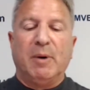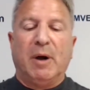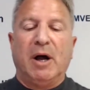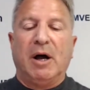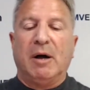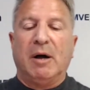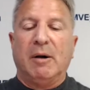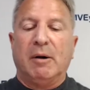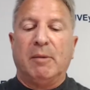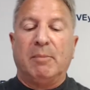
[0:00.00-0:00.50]

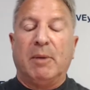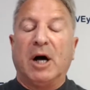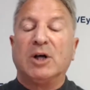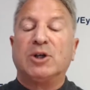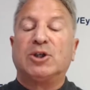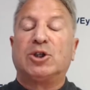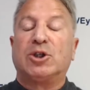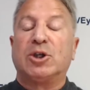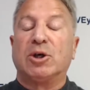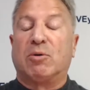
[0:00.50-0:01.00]

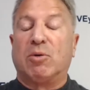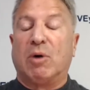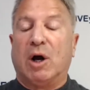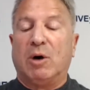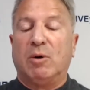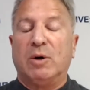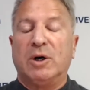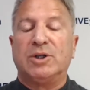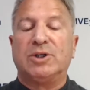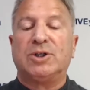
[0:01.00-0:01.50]
amongst the
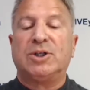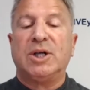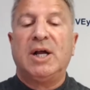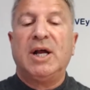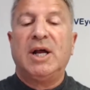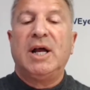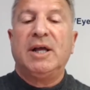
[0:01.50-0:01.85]
growers.